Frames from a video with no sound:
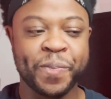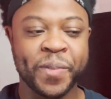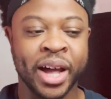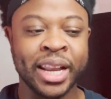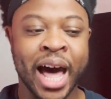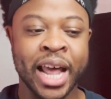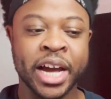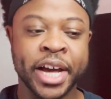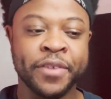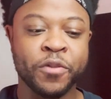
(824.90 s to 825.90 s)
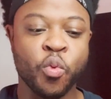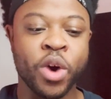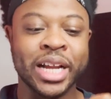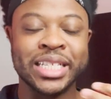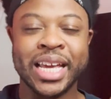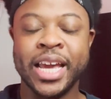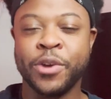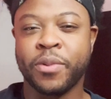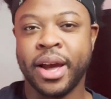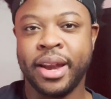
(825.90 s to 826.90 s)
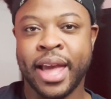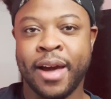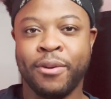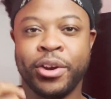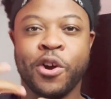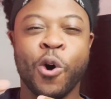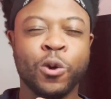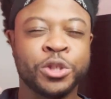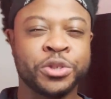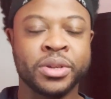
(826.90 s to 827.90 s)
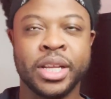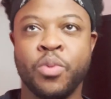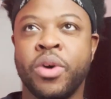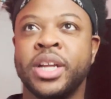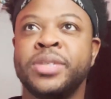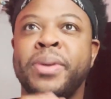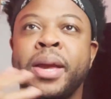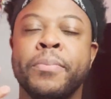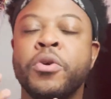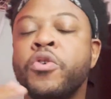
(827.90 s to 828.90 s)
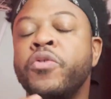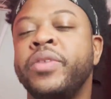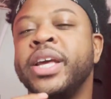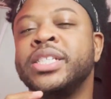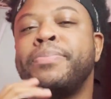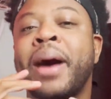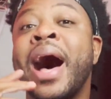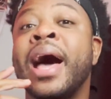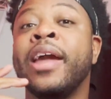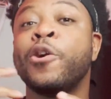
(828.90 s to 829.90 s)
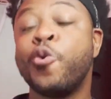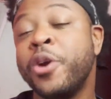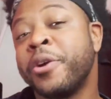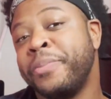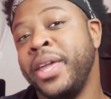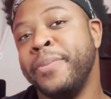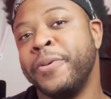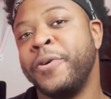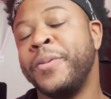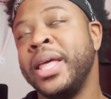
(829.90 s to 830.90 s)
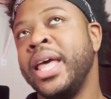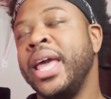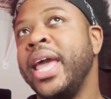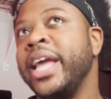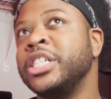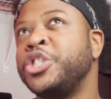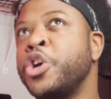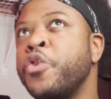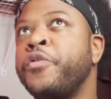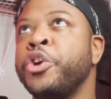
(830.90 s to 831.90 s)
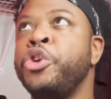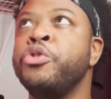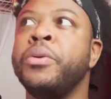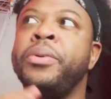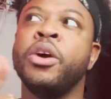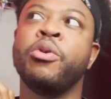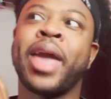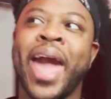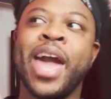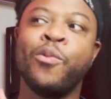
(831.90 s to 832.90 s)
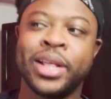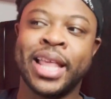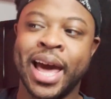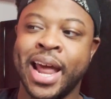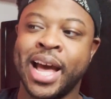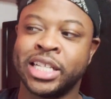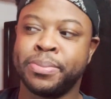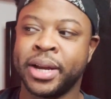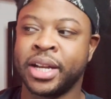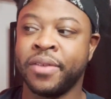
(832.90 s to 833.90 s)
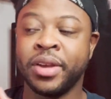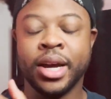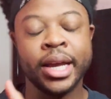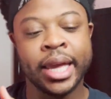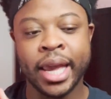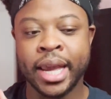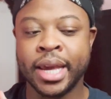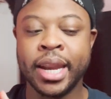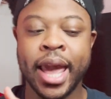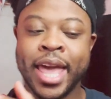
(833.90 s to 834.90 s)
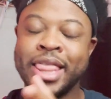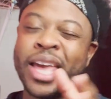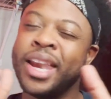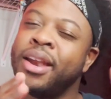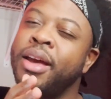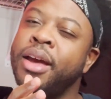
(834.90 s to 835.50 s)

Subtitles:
A lot of what is in right now, and culturally what is being moved, is by queer people. And so for you to be okay with that aspect of it again, and then